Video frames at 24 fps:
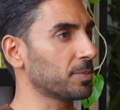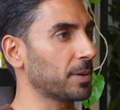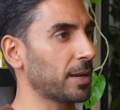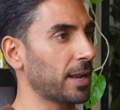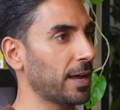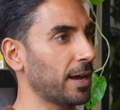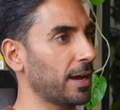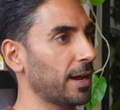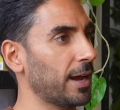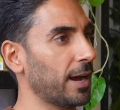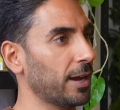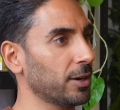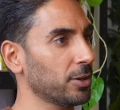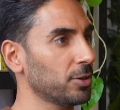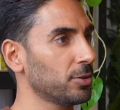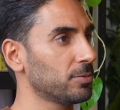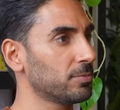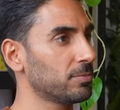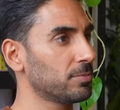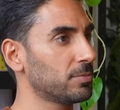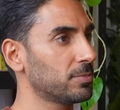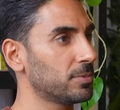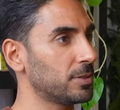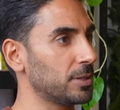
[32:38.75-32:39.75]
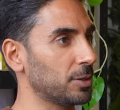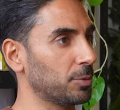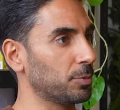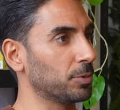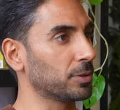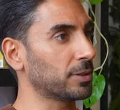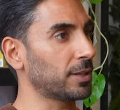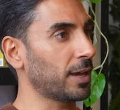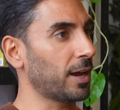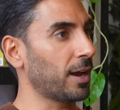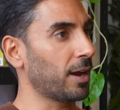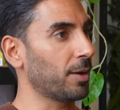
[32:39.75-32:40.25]
I mean, how, how do you deal
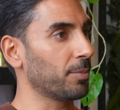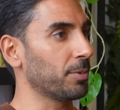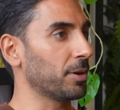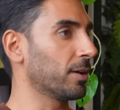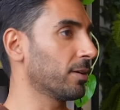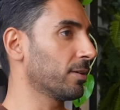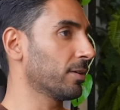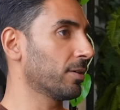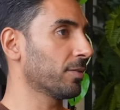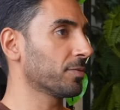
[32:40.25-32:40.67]
with that? I mean,